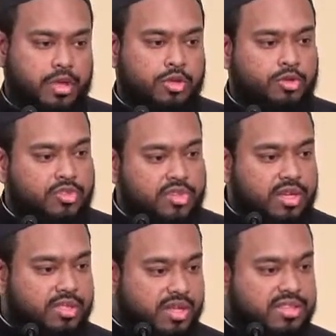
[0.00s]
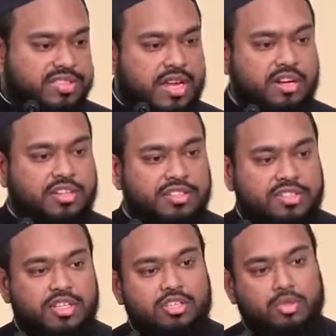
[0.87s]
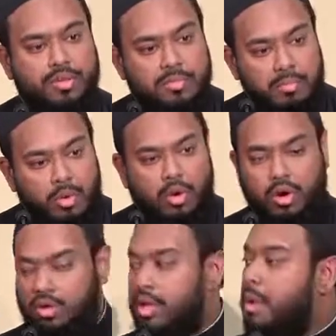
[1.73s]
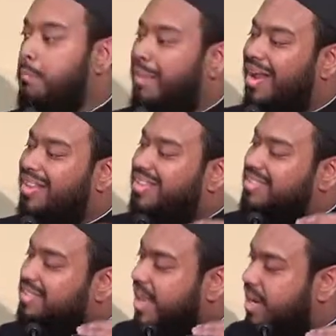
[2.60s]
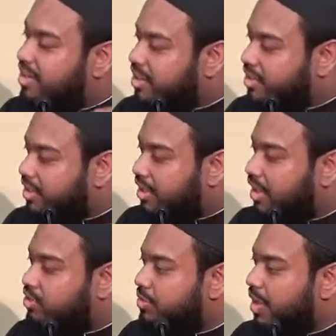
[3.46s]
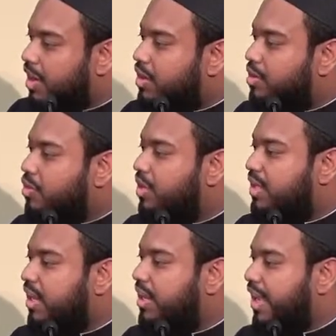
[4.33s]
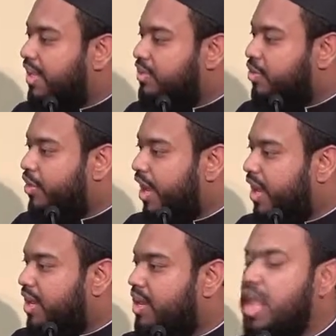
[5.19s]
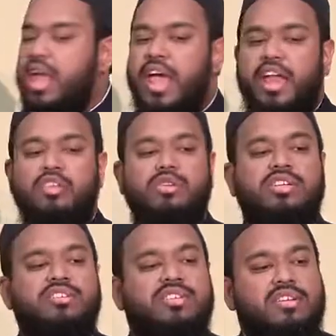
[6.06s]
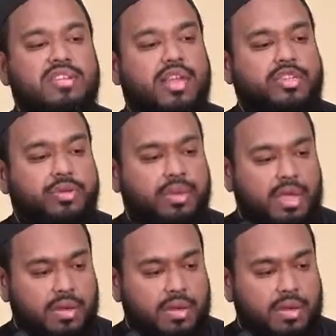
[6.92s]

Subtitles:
You see things that are considered to be moral by the standards Allah subhanahu wa ta'ala has created, and you consider that to be